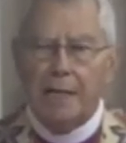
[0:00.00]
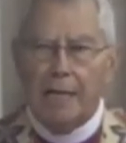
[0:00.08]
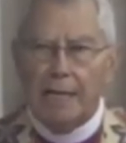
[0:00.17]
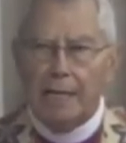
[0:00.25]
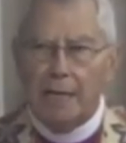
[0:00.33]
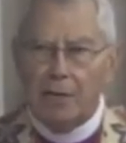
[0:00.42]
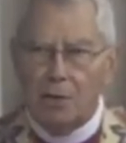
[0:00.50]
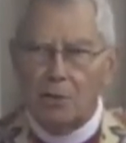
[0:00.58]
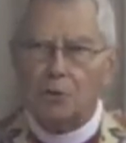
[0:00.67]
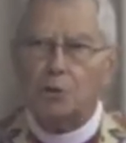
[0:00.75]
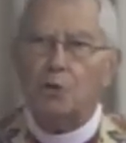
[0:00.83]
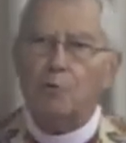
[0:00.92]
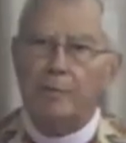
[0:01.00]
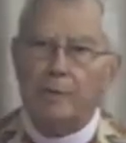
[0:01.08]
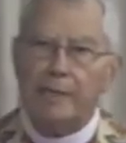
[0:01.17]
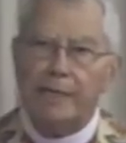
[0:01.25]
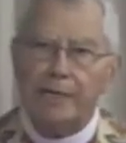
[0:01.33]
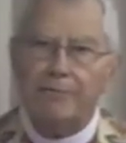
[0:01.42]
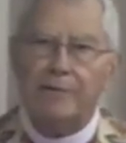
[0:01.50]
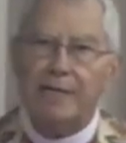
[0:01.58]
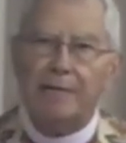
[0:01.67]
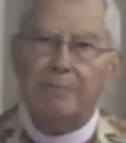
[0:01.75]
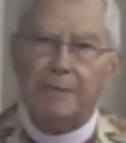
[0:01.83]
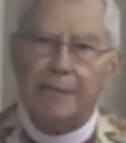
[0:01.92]
And I also believe
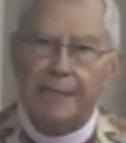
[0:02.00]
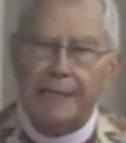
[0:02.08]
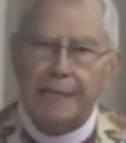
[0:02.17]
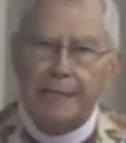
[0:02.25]
deeply